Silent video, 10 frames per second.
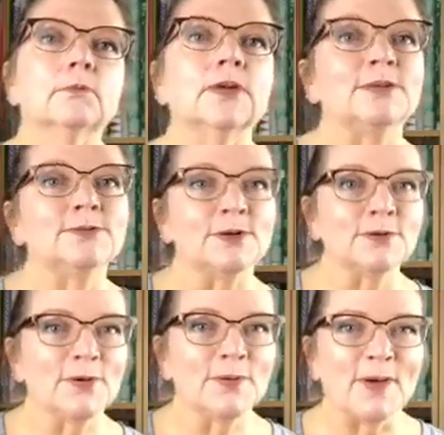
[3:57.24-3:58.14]
What you
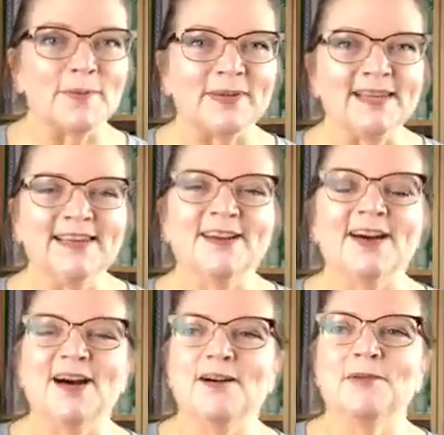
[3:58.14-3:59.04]
don't know about me,
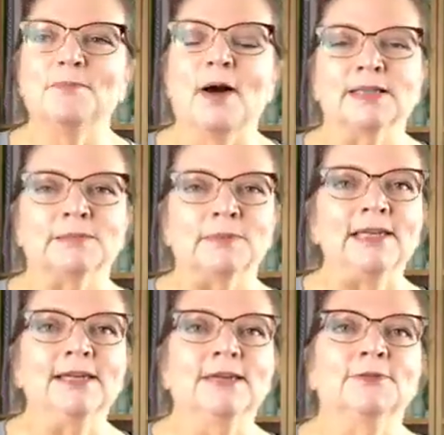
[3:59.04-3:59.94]

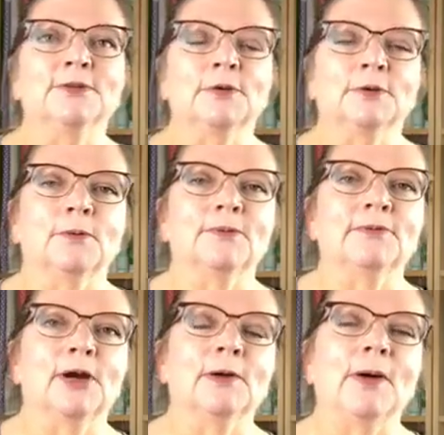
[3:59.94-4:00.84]
possibly, if you know me
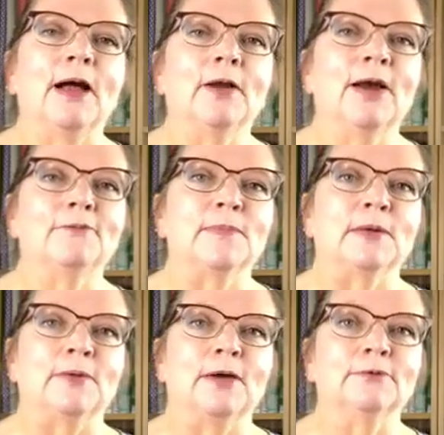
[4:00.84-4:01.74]
very well or haven't
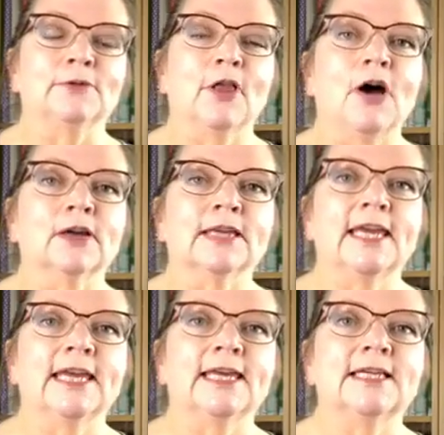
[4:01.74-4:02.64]
been around for long,
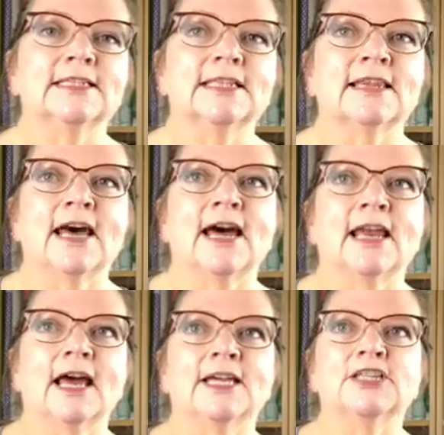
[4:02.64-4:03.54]
is
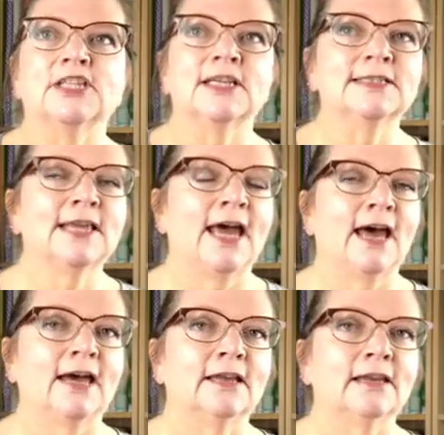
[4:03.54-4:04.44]
that I just
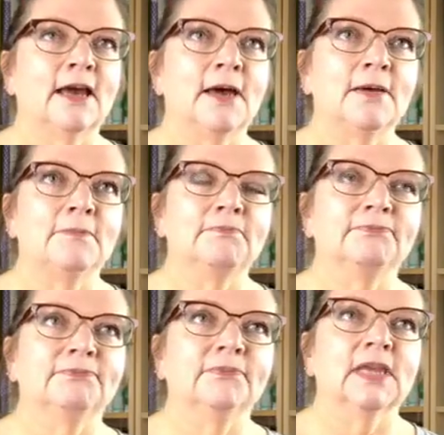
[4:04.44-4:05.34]
had
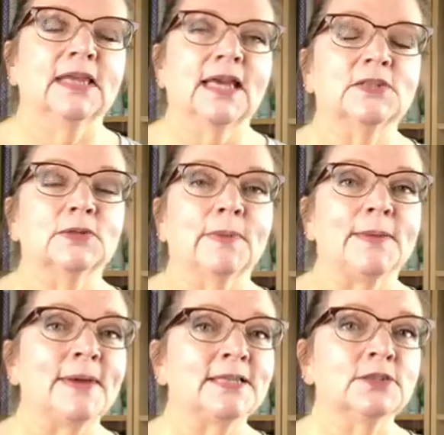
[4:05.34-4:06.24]
gastric
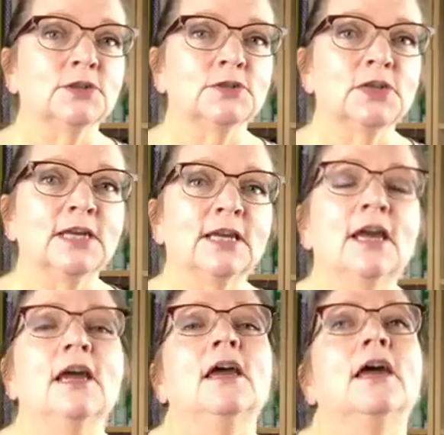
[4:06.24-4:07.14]
bypass surgery
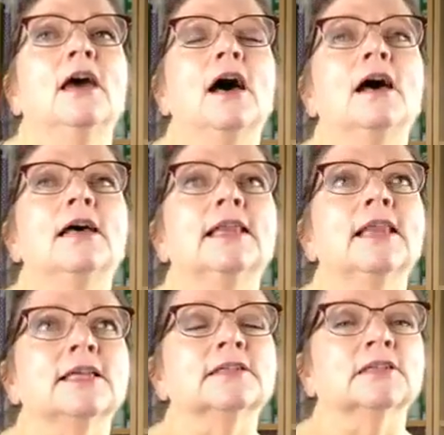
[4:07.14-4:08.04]

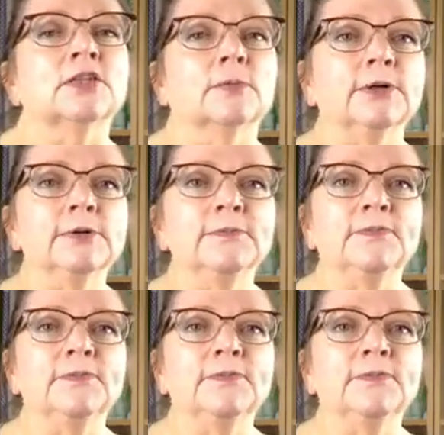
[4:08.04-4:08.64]
last October,